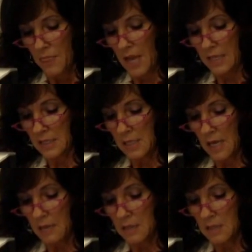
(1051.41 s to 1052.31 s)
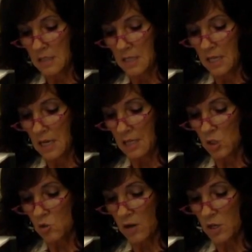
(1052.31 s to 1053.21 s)
They said that the DNA
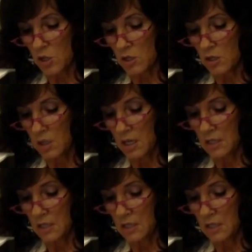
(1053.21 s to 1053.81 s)
structure